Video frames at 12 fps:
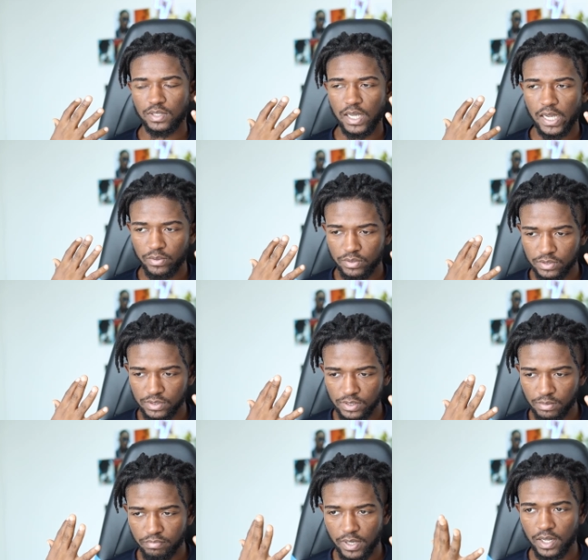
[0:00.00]
I want to
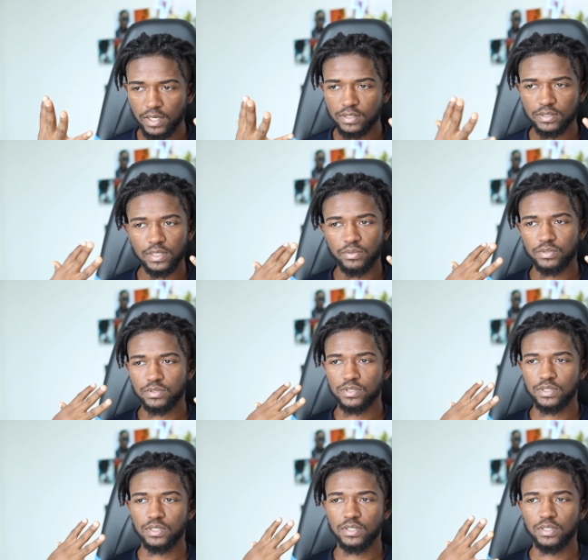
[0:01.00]
see balance. I want to
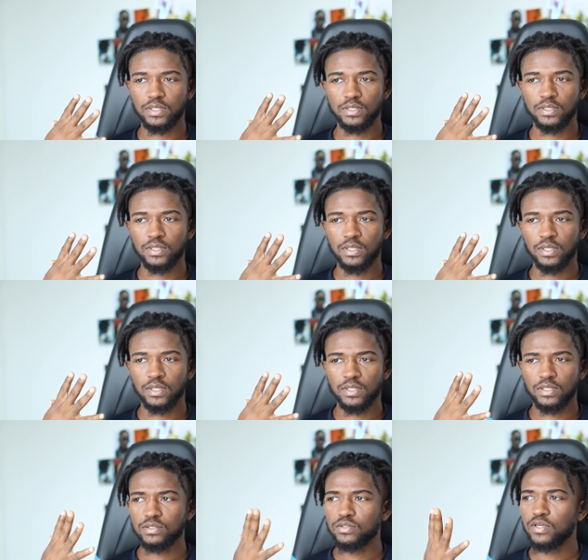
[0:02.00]
see,
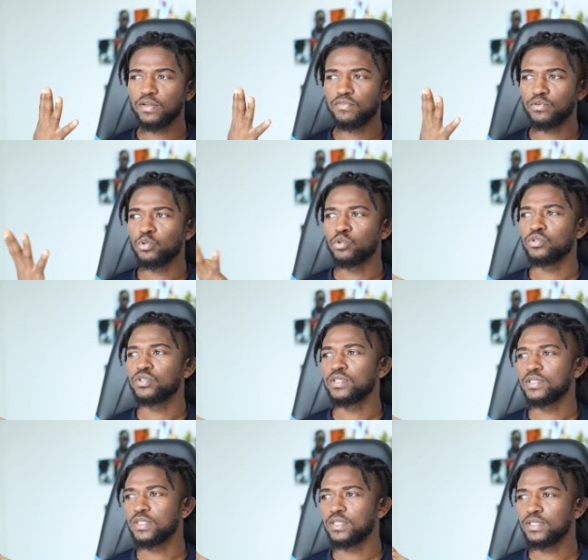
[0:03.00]
it's not even
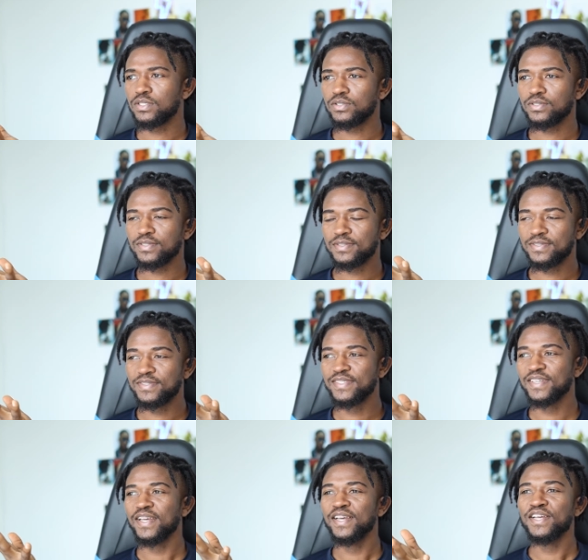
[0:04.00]
OCD,
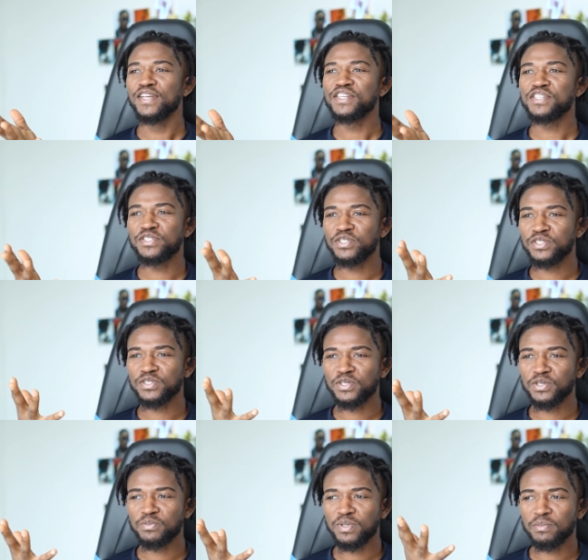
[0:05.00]
it's just the
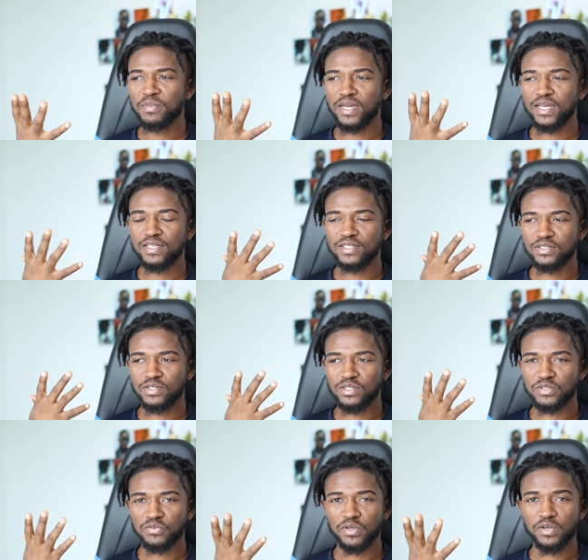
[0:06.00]
human mind. It's
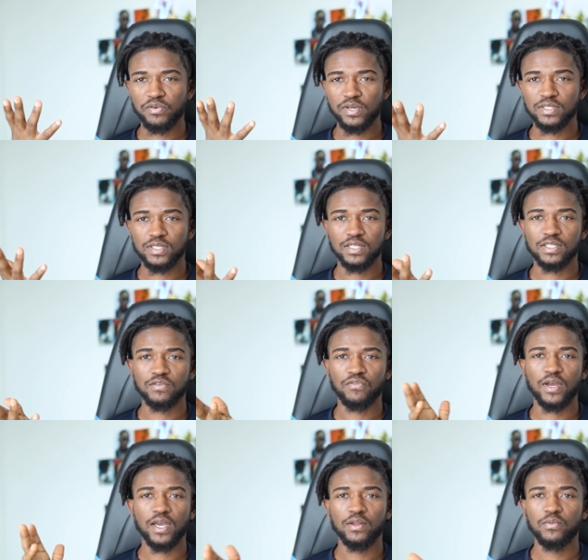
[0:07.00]
just really, really
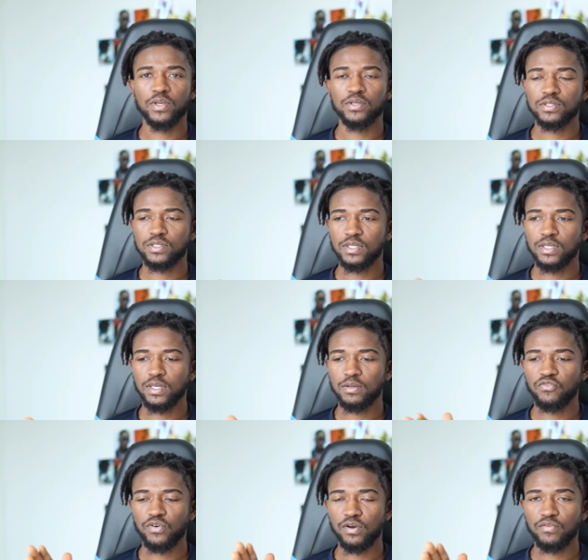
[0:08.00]
satisfying when you see a
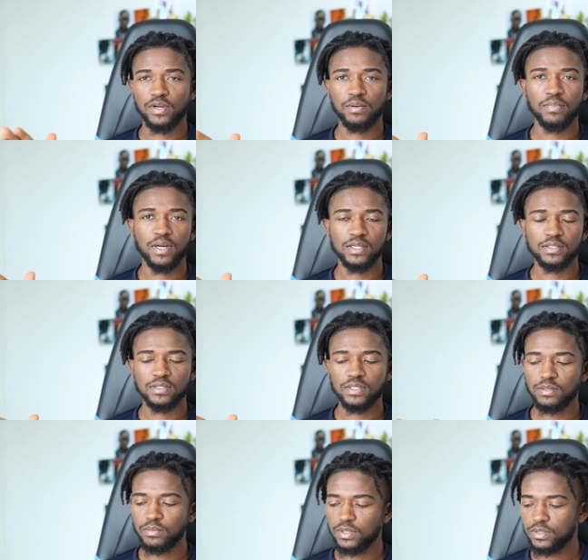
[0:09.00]
very, very balanced
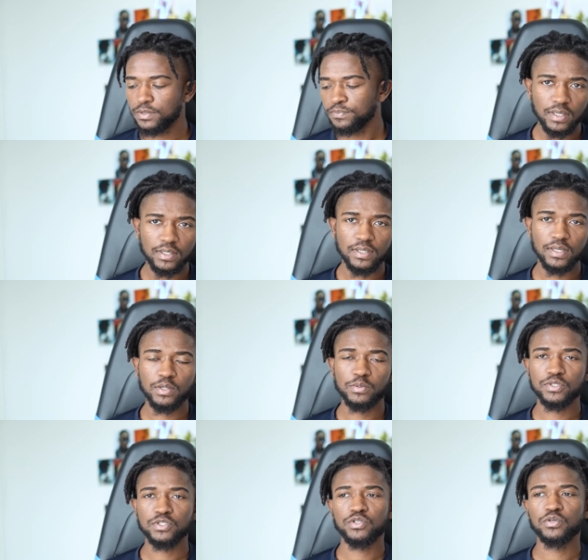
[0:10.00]
image. Another
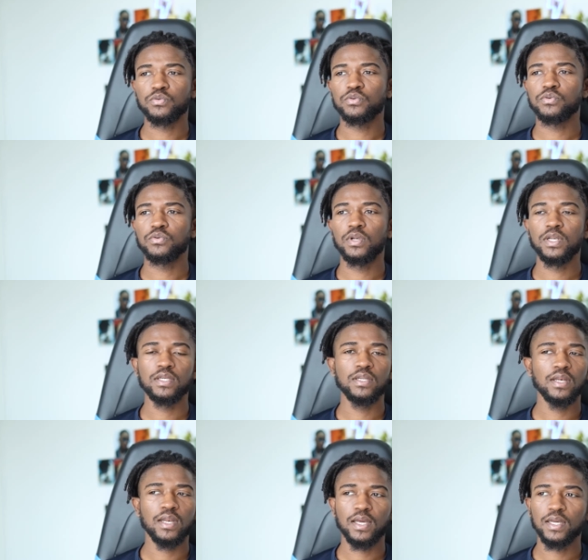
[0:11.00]
composition rule,
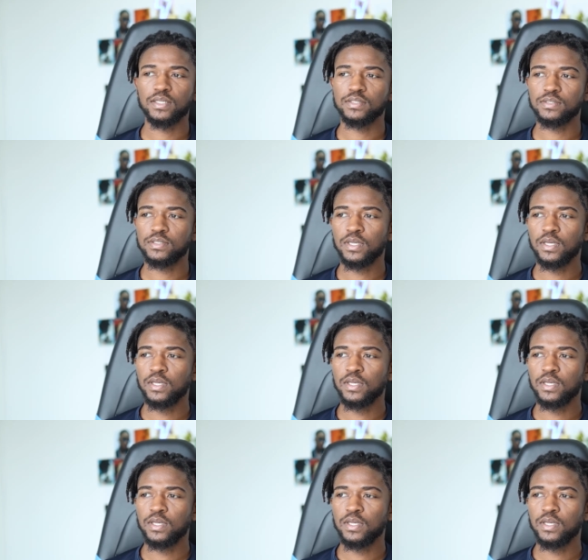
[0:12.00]
leading lines.